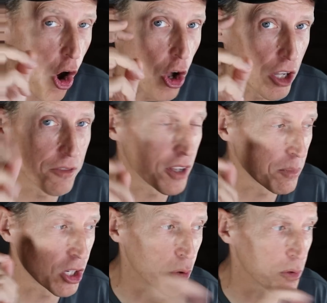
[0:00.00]
all of
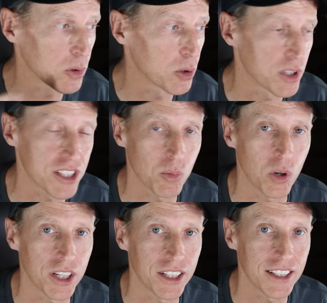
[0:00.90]
them go through this
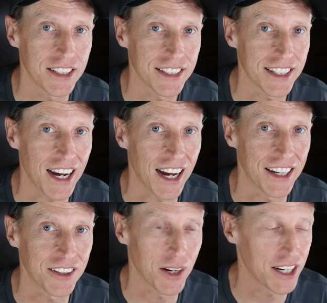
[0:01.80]
one
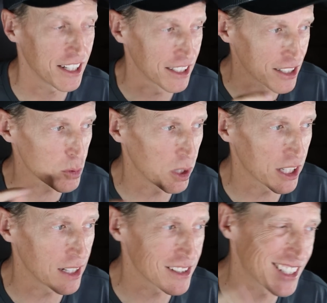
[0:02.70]
guy, right? And this one
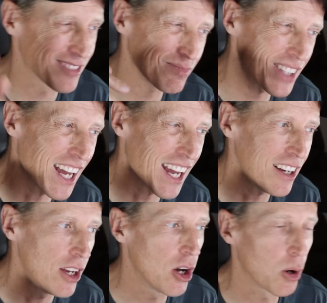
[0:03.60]
guy says, nah,
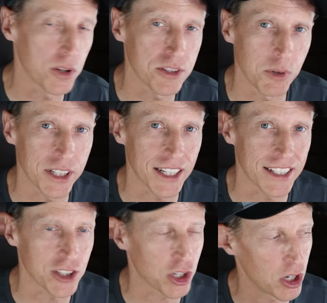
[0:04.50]
or this one guy
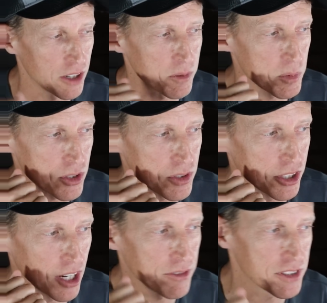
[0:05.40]
gets a call from
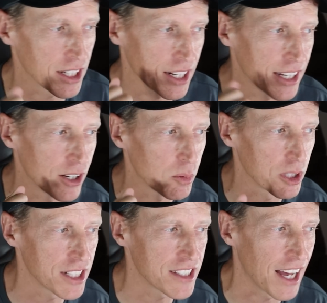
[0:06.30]
Susan Goff saying, hey, don't
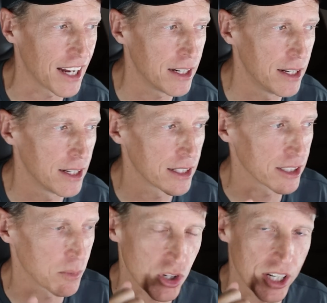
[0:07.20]
release that
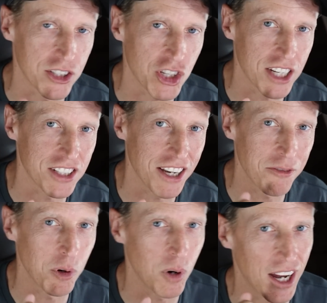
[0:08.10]
because I'm trying to change the
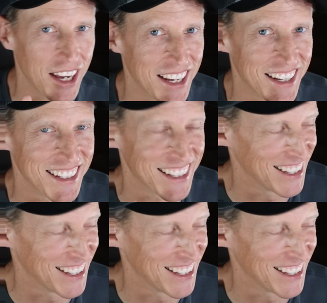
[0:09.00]
FOIA.